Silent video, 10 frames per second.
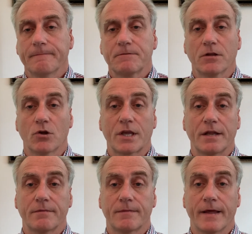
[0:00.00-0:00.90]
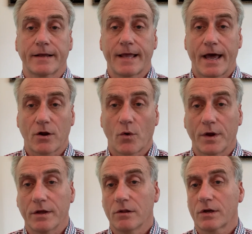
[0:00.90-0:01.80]
You'll look at that category.
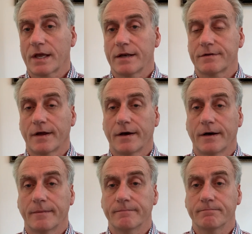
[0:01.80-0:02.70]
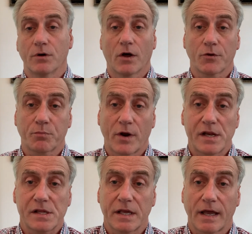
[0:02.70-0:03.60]
You'll look at other
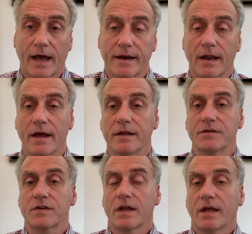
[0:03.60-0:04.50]
pricing guidelines.